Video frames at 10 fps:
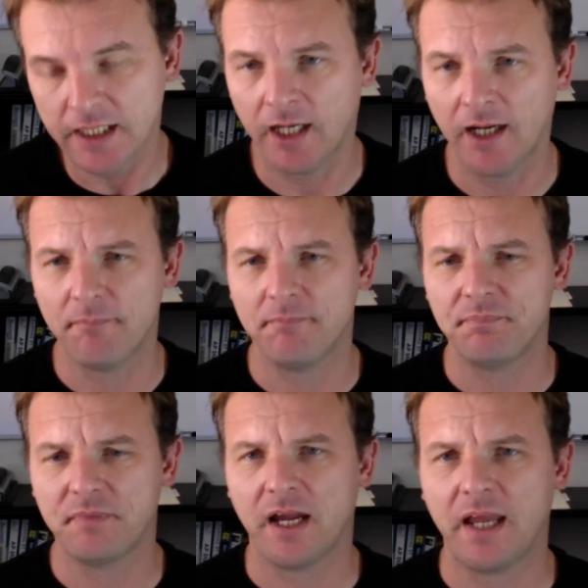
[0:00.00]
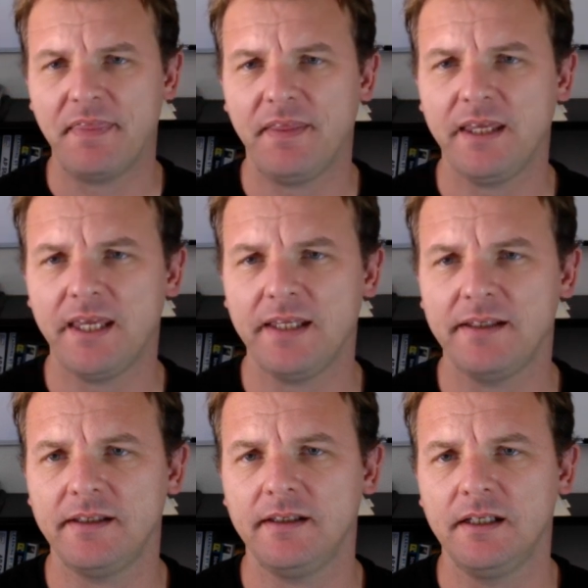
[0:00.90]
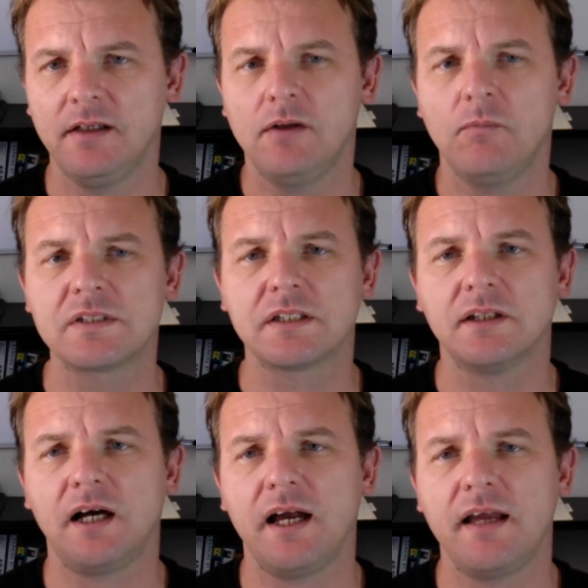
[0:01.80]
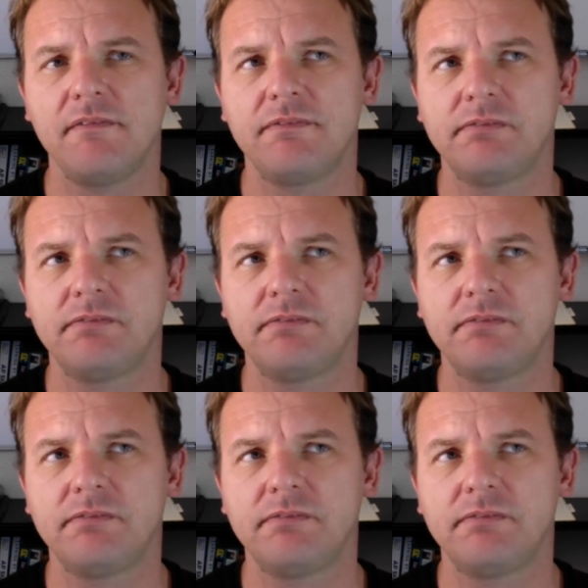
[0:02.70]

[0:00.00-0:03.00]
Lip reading: I think he was alive.